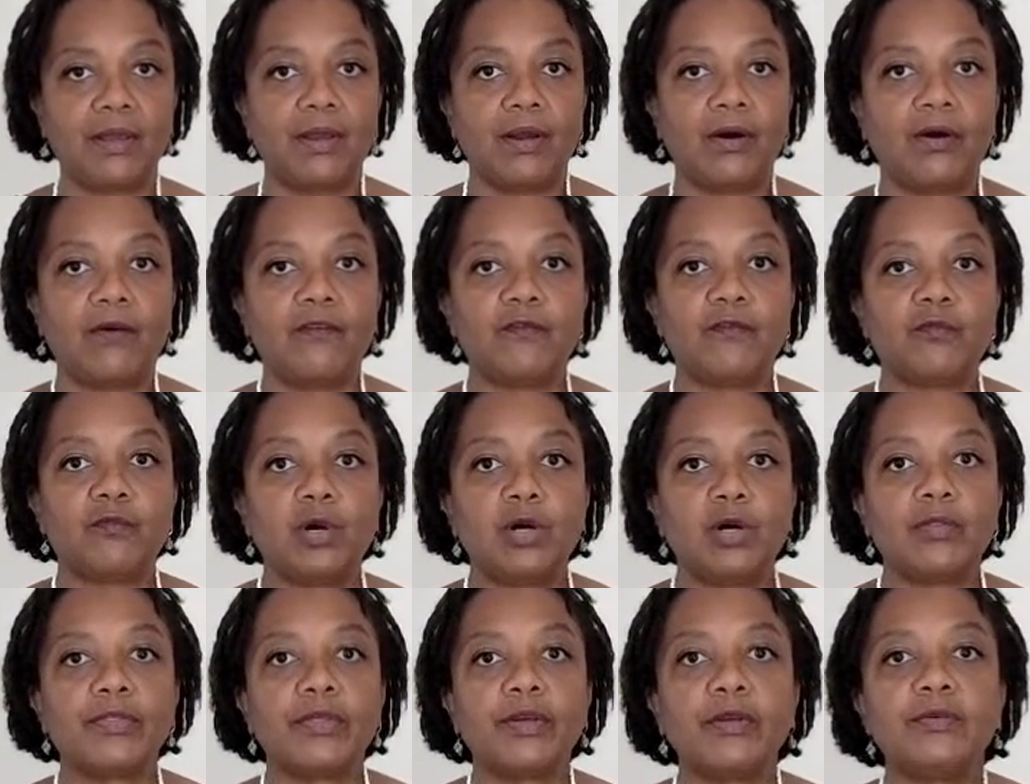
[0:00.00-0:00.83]
of
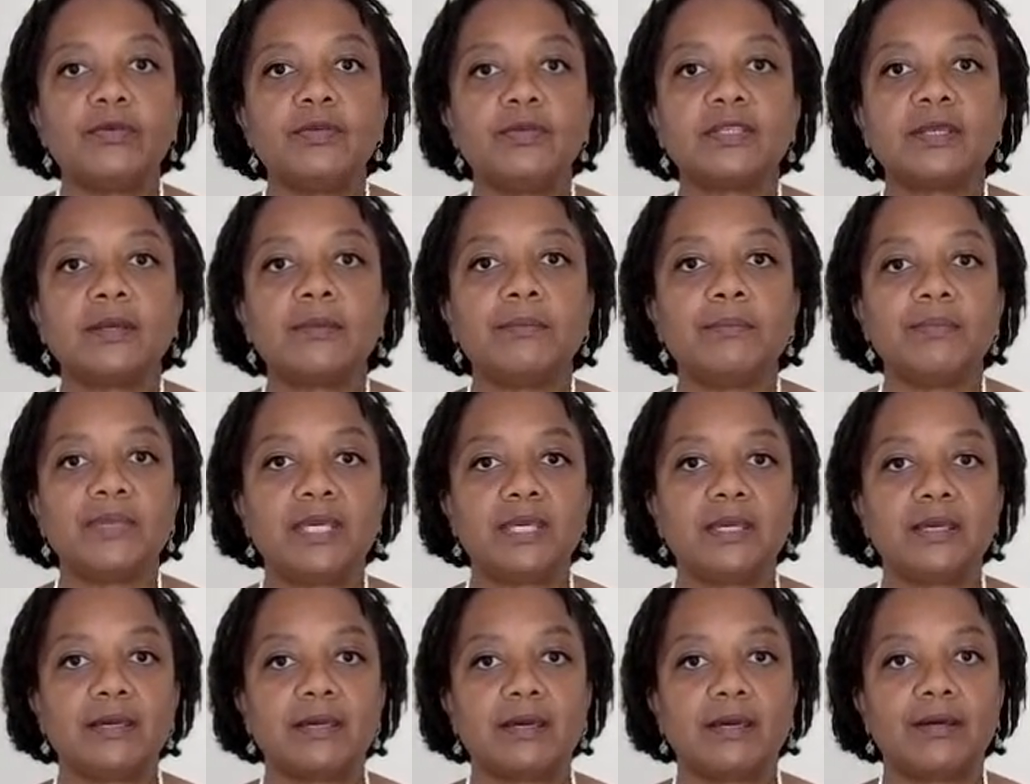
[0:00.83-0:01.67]
what those
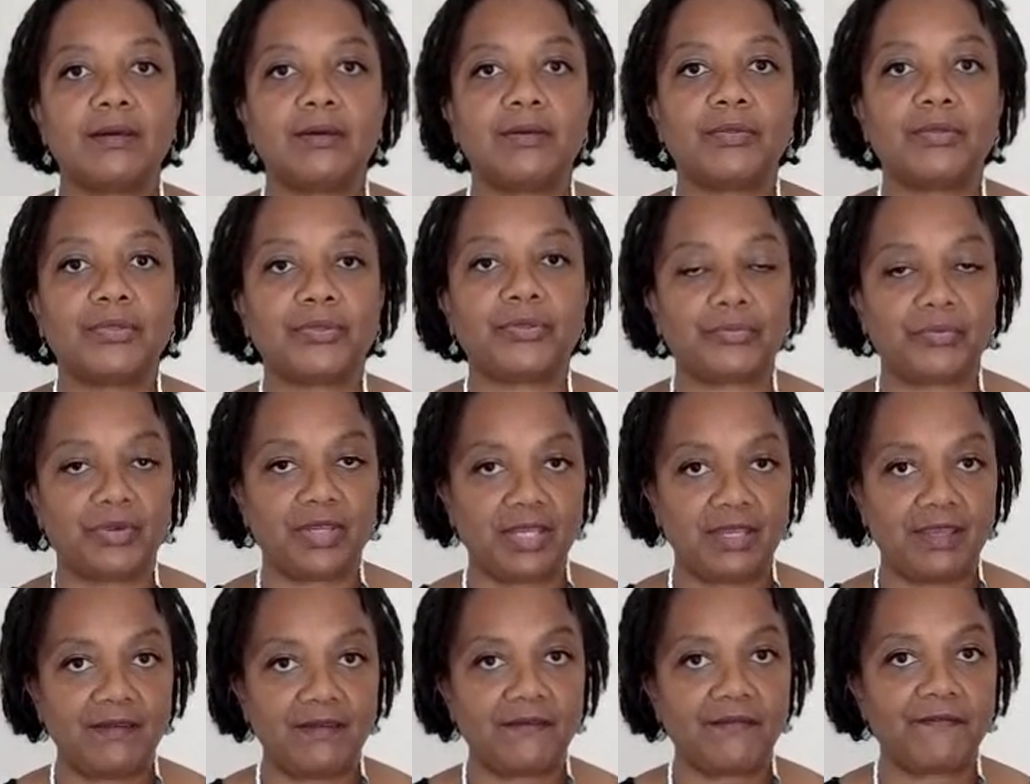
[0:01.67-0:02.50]

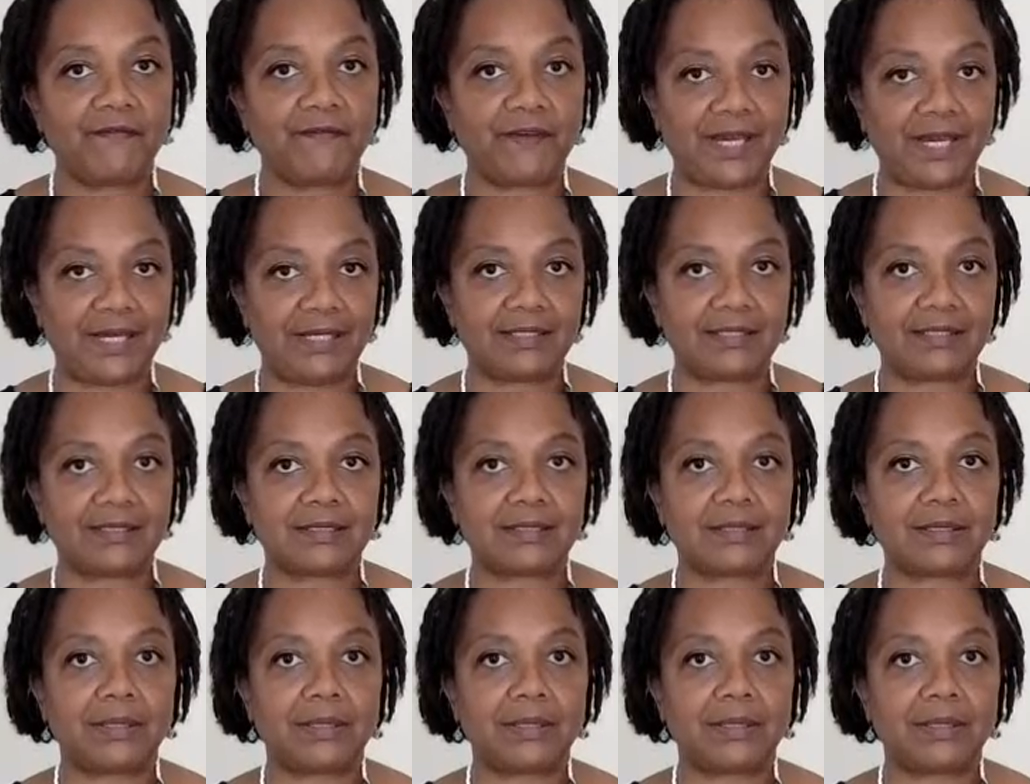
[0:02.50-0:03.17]
omega-3 fats